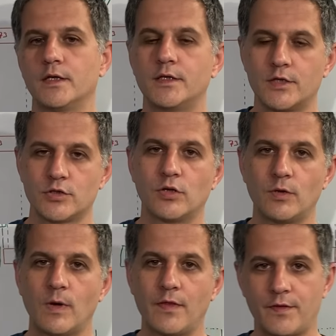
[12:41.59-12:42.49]
there's
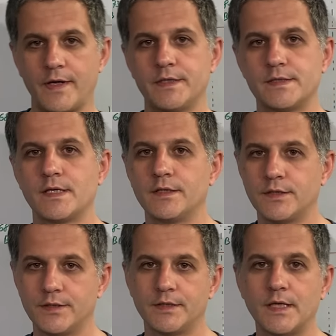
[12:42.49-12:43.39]
only one threaded
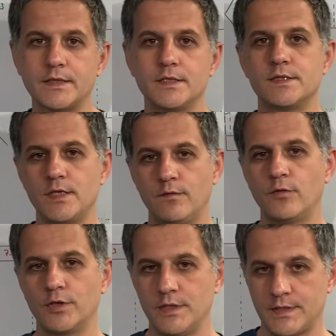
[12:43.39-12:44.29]
standard, and that is
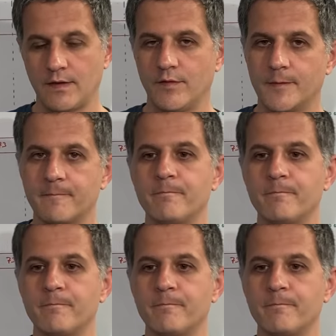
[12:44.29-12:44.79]
T47.